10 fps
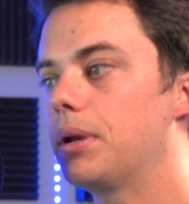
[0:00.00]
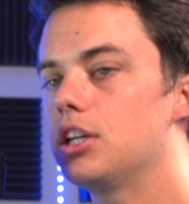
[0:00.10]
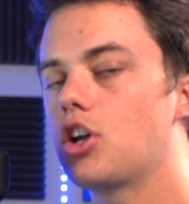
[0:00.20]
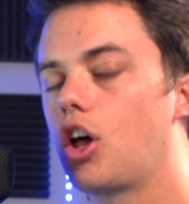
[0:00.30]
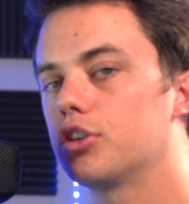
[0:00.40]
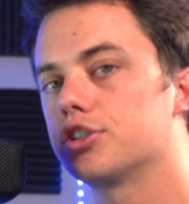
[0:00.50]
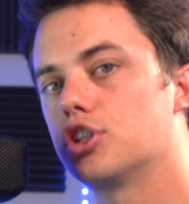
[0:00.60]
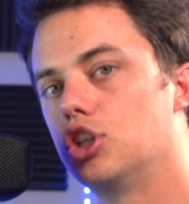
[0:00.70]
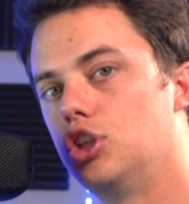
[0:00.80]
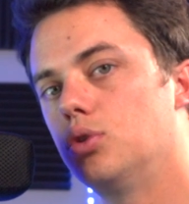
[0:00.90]
many
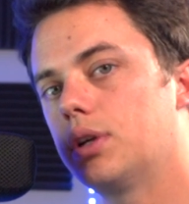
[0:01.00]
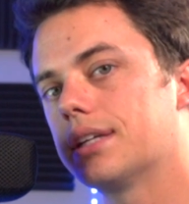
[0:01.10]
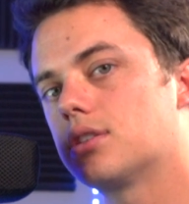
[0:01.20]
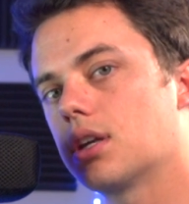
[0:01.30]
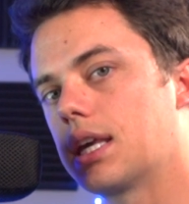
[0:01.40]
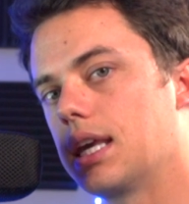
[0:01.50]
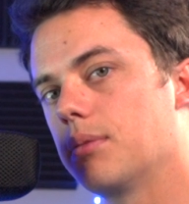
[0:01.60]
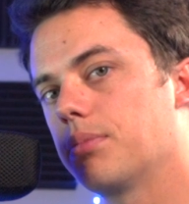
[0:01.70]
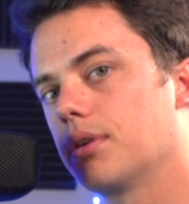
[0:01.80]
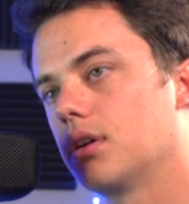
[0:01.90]
dollars you get to
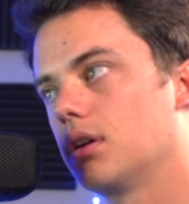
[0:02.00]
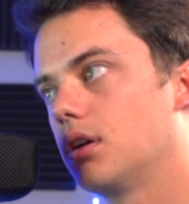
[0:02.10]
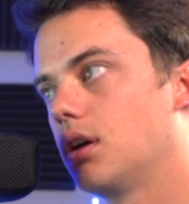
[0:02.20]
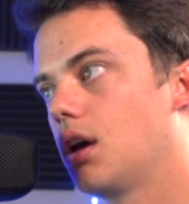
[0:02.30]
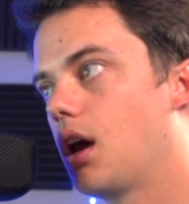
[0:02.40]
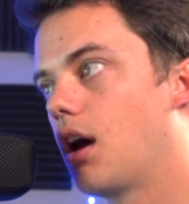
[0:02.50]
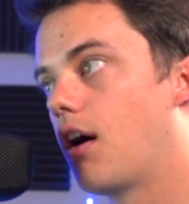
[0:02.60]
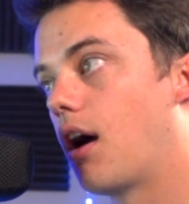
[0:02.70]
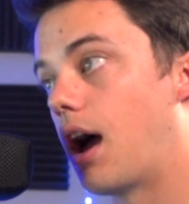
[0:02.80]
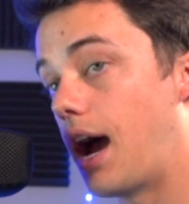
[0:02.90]
keep
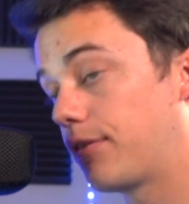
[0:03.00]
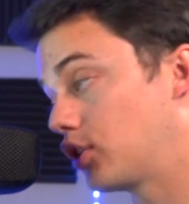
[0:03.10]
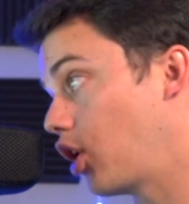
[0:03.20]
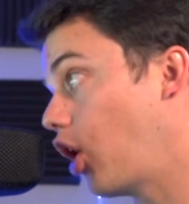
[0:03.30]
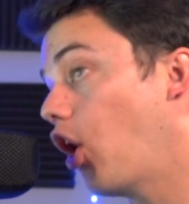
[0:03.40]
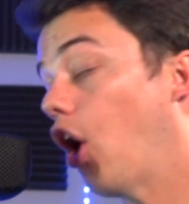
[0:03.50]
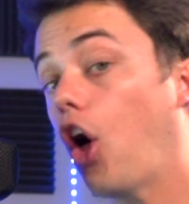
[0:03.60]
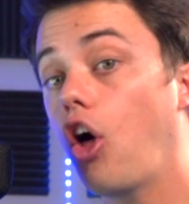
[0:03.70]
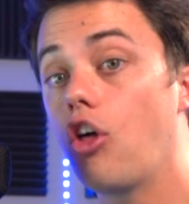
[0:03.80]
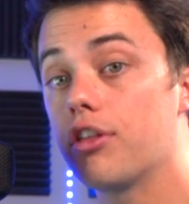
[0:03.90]
after
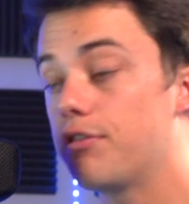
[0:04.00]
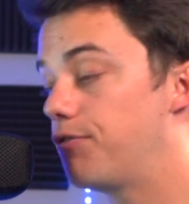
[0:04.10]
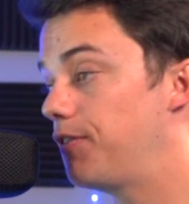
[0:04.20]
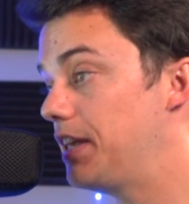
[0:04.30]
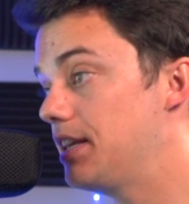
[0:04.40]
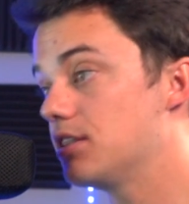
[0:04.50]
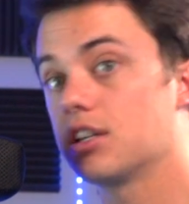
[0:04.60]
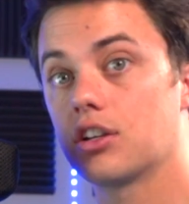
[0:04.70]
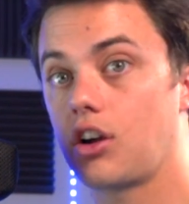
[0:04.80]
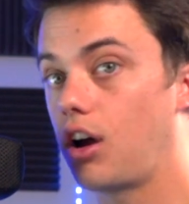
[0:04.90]
all the fees
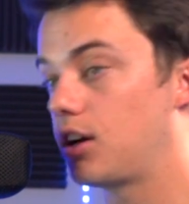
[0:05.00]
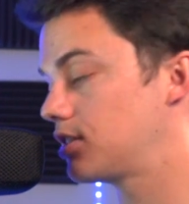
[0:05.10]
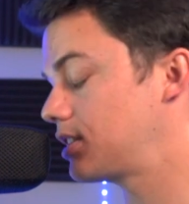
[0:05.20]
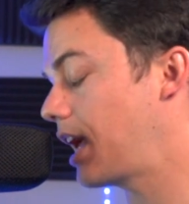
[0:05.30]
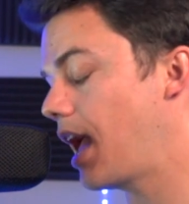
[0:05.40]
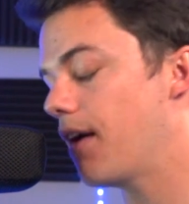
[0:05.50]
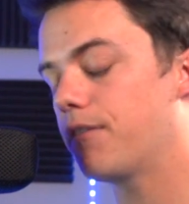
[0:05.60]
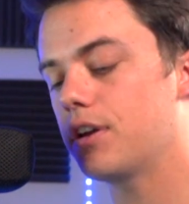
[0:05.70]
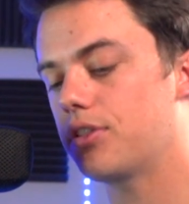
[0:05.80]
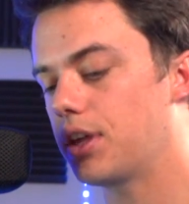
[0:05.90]
and costs.
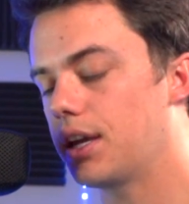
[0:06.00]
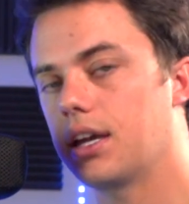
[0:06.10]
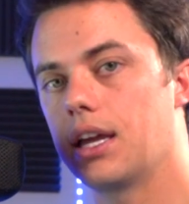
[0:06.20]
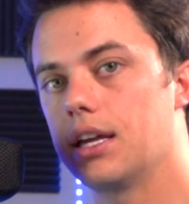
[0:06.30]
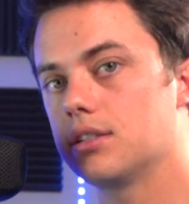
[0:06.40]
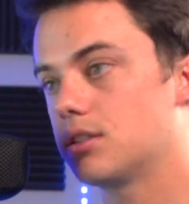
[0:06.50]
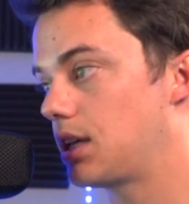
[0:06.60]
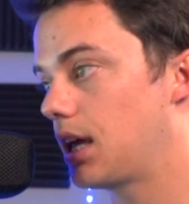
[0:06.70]
Everything is